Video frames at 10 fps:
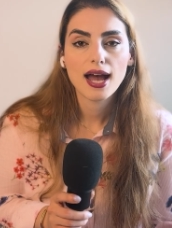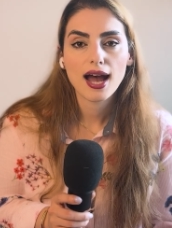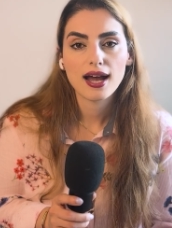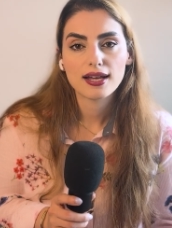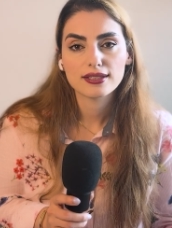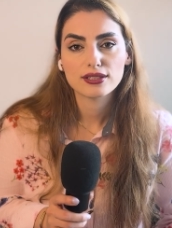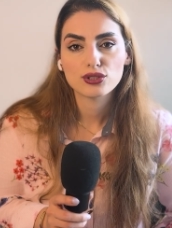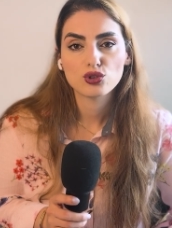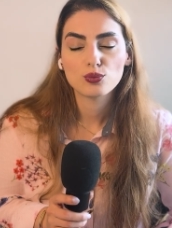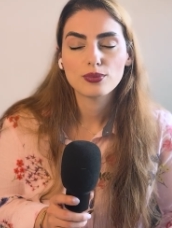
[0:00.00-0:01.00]
and
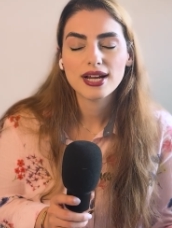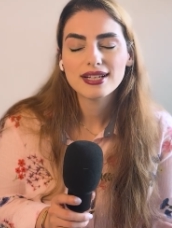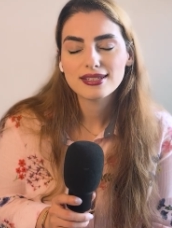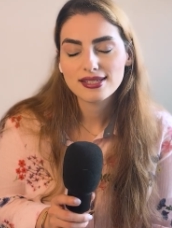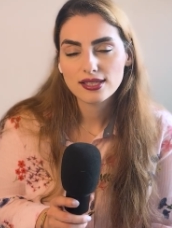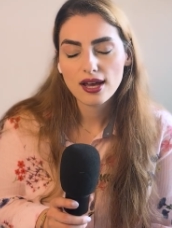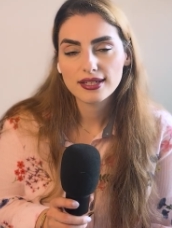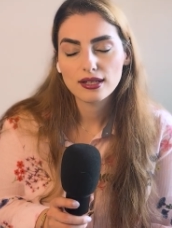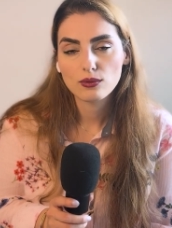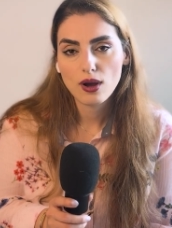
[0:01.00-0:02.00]
you break the
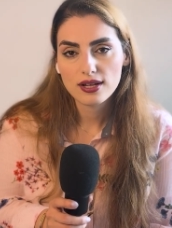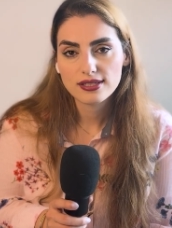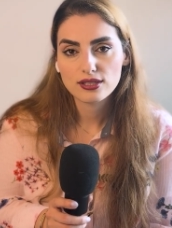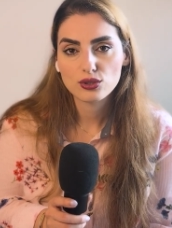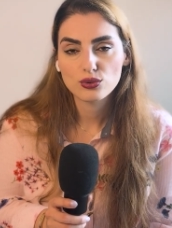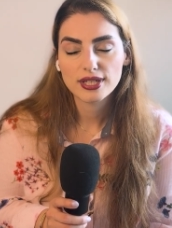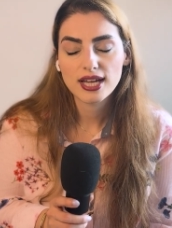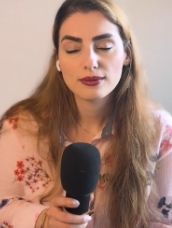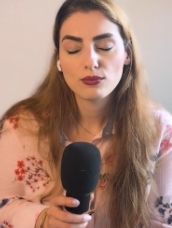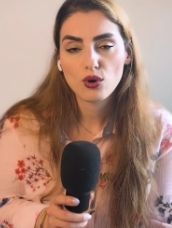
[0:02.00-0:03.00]
cycle once, you
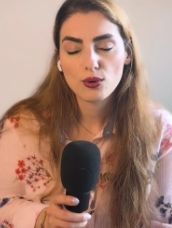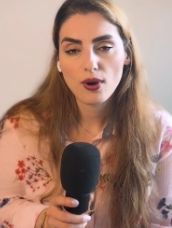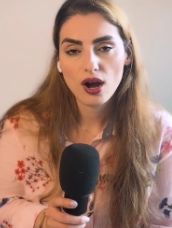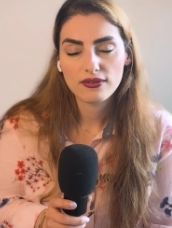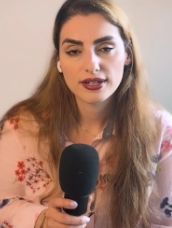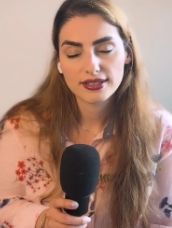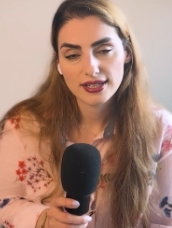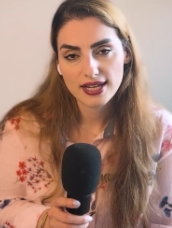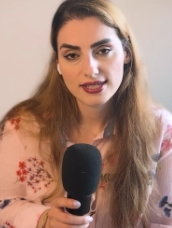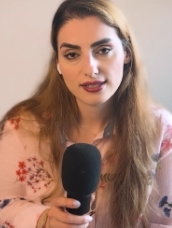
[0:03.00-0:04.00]
gain more power the
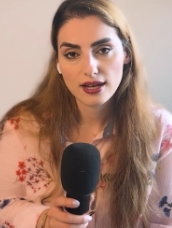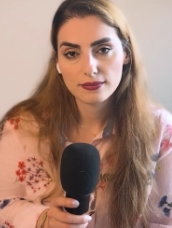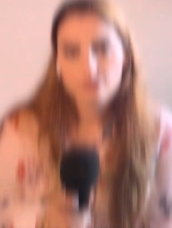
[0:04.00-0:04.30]
next time.